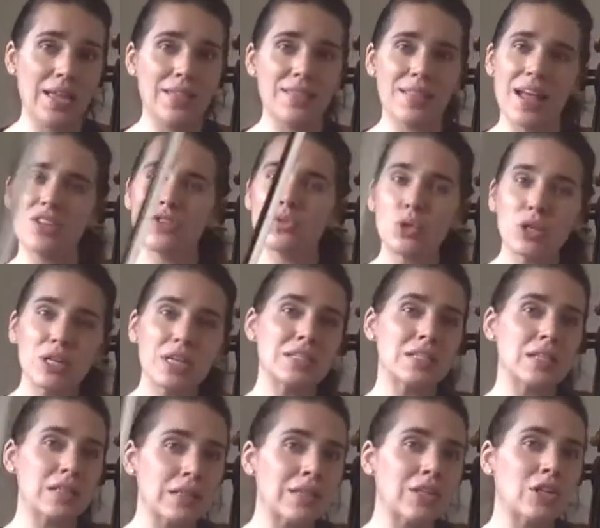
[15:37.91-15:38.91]
And that's where it gets
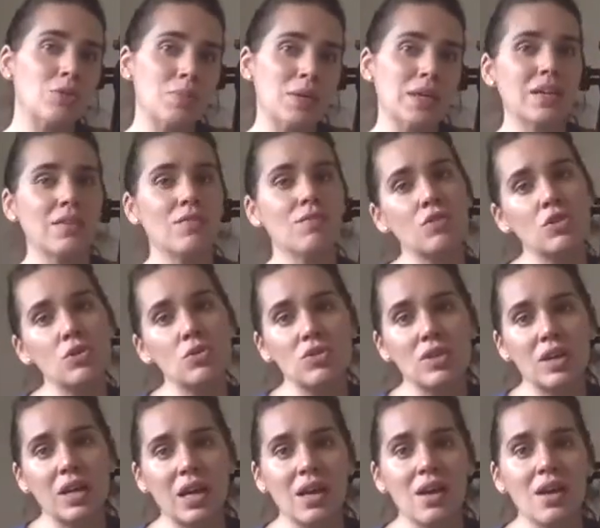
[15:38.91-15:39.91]
a little bit
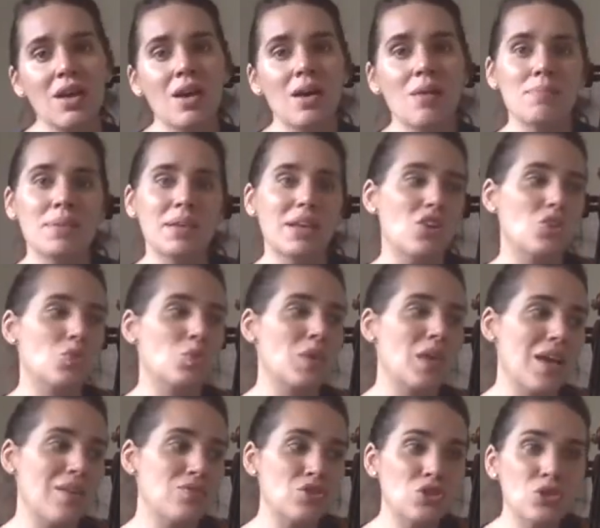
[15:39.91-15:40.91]
confusing because we
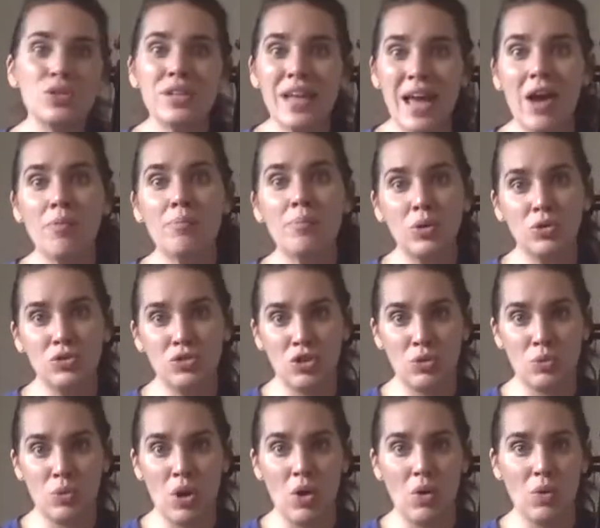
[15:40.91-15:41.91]
have two down bows in a
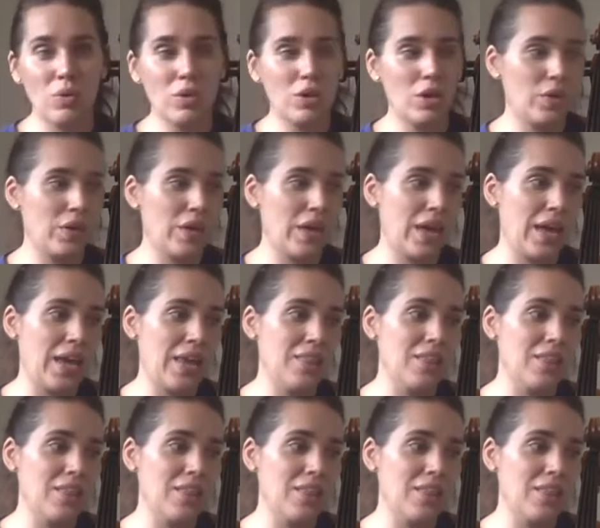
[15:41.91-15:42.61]
row, okay?